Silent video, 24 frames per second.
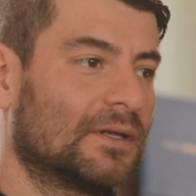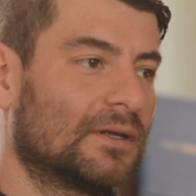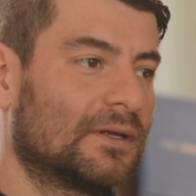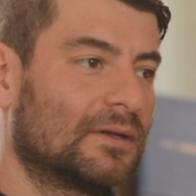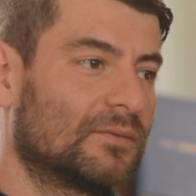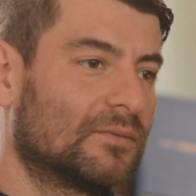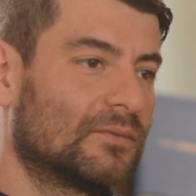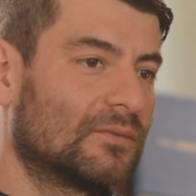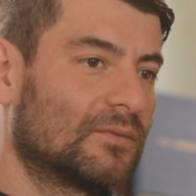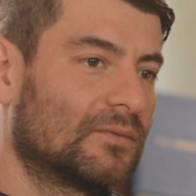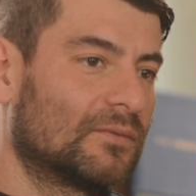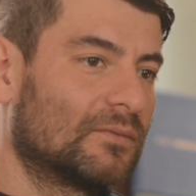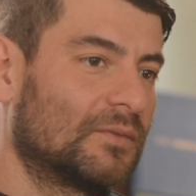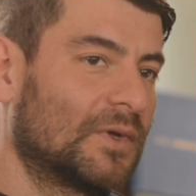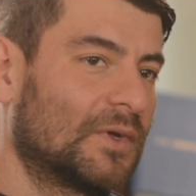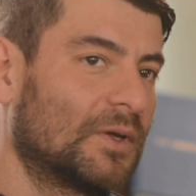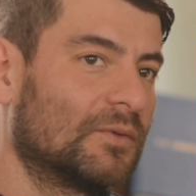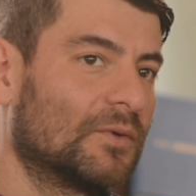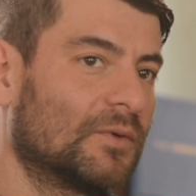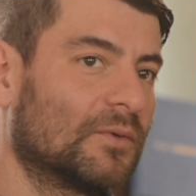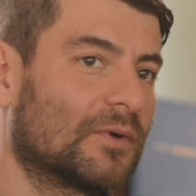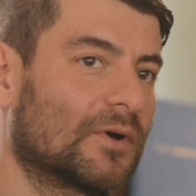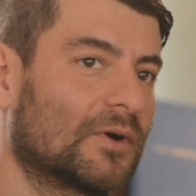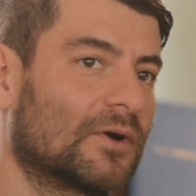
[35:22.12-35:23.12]
and that
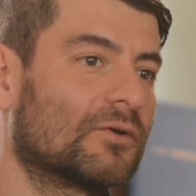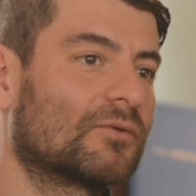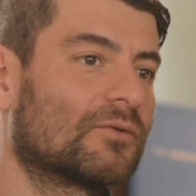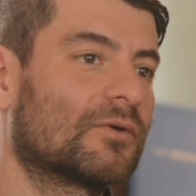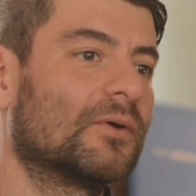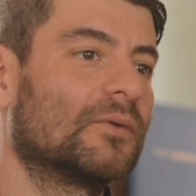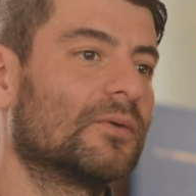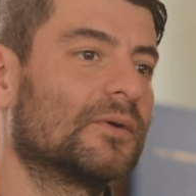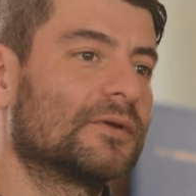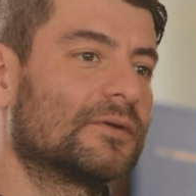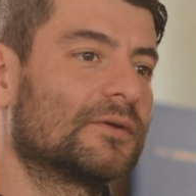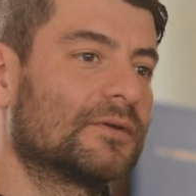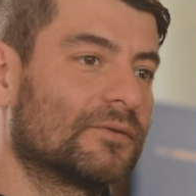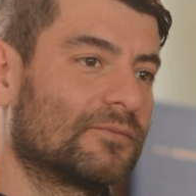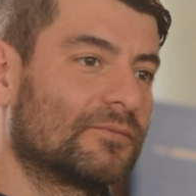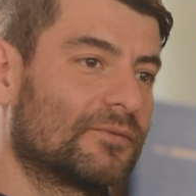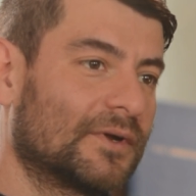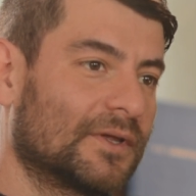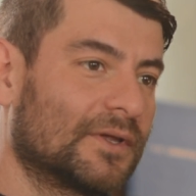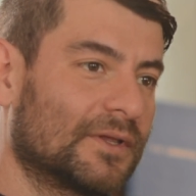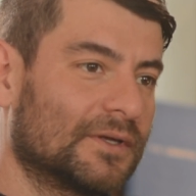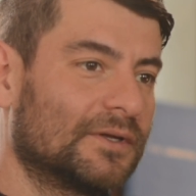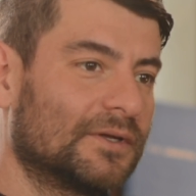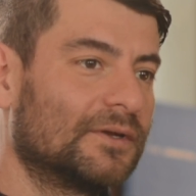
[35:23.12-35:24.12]
maybe we're growing to
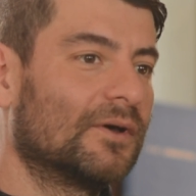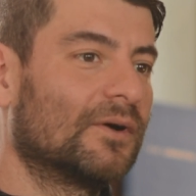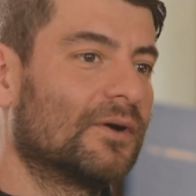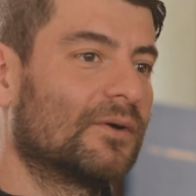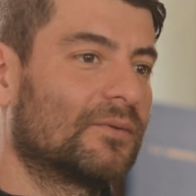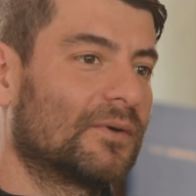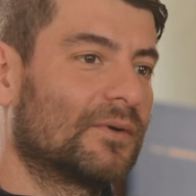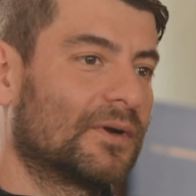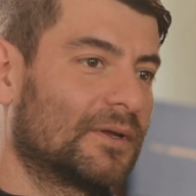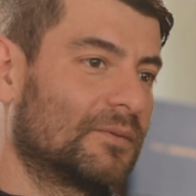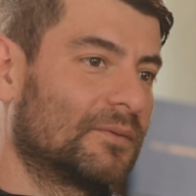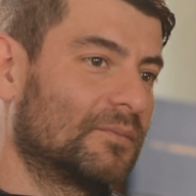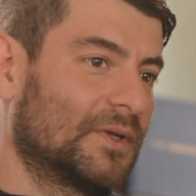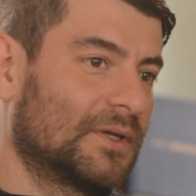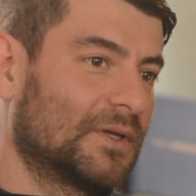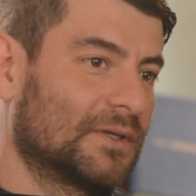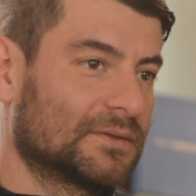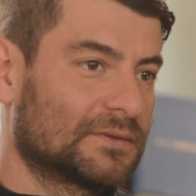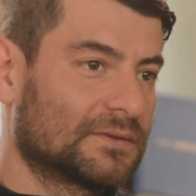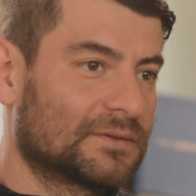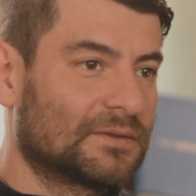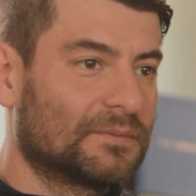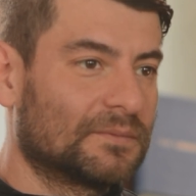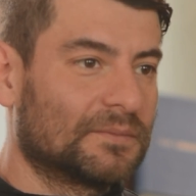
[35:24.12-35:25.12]
really know what it
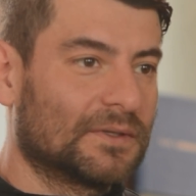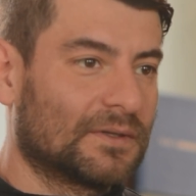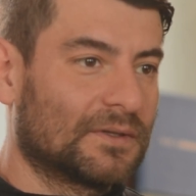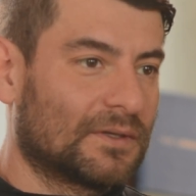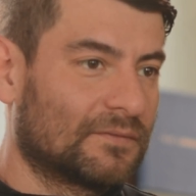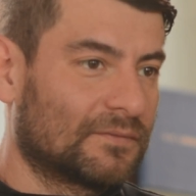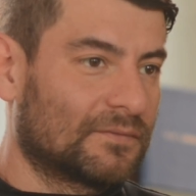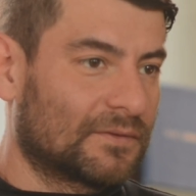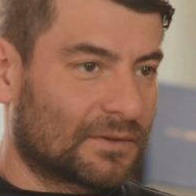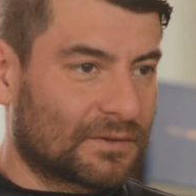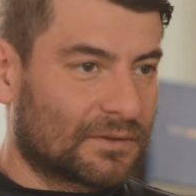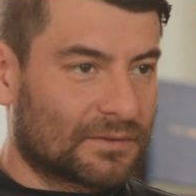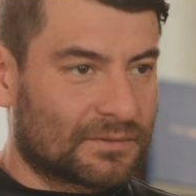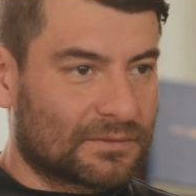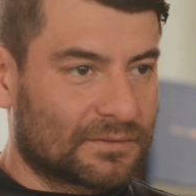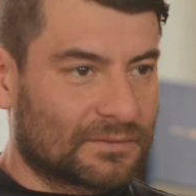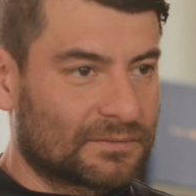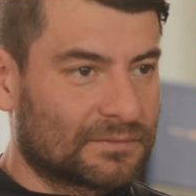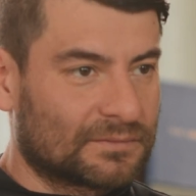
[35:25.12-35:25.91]
means to be loving.